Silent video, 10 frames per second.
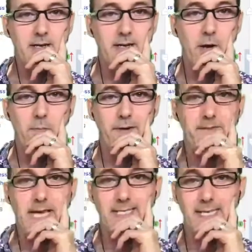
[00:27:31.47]
Hope I've
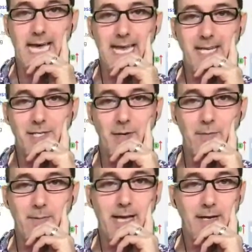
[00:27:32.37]
tested that. I just don't
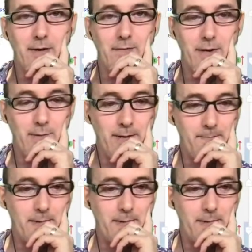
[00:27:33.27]
remember that code very well.